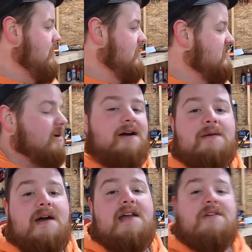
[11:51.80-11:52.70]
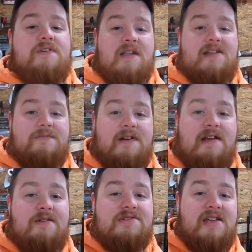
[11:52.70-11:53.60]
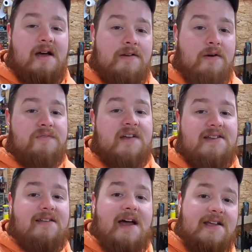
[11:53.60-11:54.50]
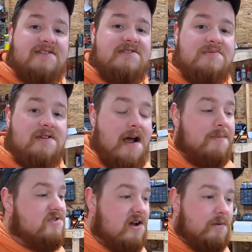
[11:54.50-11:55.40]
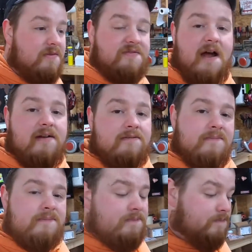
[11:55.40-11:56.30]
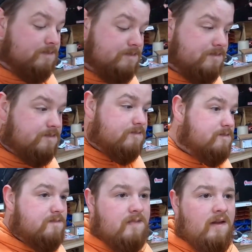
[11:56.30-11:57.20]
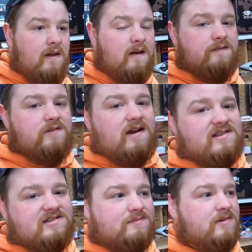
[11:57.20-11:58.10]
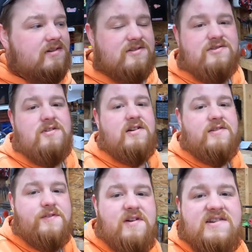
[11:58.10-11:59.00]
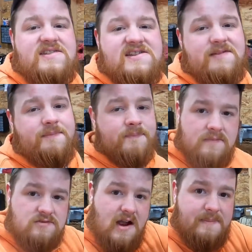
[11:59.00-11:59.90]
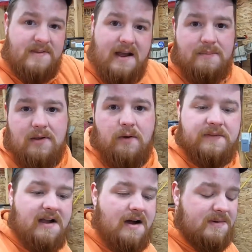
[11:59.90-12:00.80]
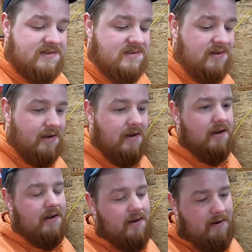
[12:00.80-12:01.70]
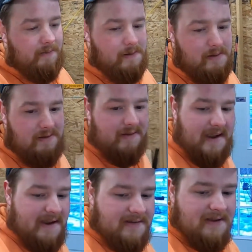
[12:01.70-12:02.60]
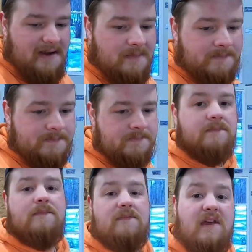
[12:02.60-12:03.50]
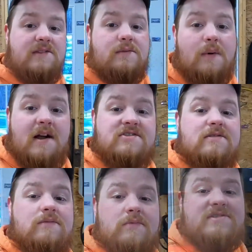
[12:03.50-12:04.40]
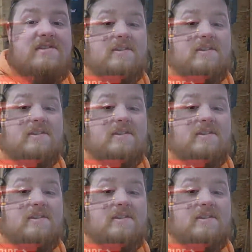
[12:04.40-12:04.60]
So anyway, if you like the videos, don't forget to like and subscribe, share it with a friend. If you got some constructive criticism, drop it down below in the comments. And thanks for watching. We'll see